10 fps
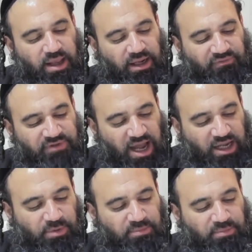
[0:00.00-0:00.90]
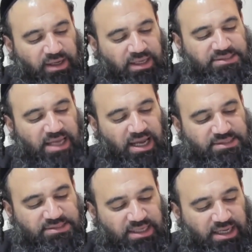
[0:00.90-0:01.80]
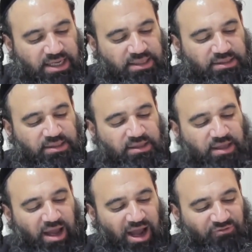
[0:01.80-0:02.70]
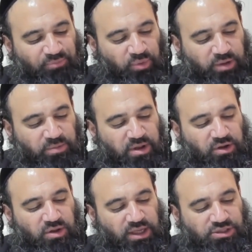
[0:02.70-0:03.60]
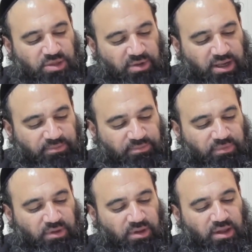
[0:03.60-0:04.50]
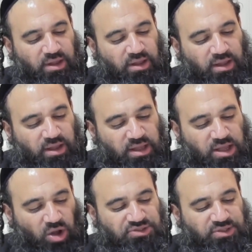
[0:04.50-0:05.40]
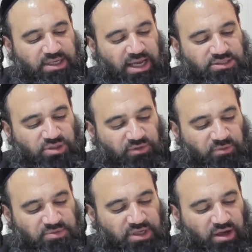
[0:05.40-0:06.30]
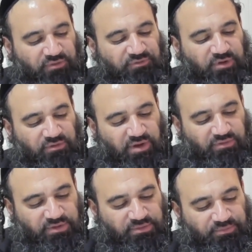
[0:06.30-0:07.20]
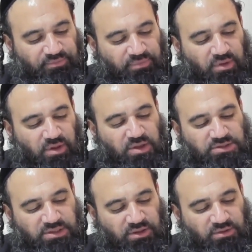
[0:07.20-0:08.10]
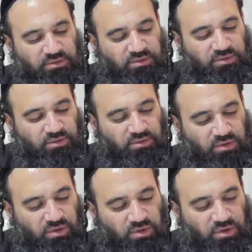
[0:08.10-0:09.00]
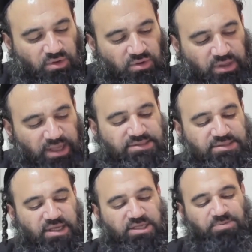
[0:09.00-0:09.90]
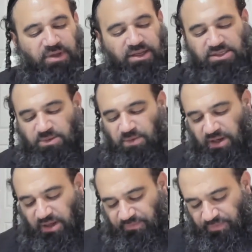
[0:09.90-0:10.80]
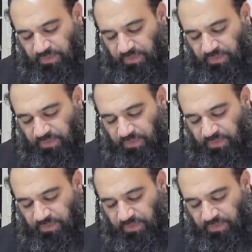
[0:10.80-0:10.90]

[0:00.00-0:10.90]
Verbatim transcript: And Rav Nachman Bar Yitzchak said, "Af poit mimenu yirat shamayim." He also casts off himself fear of heaven. So, let's explain this Gemara.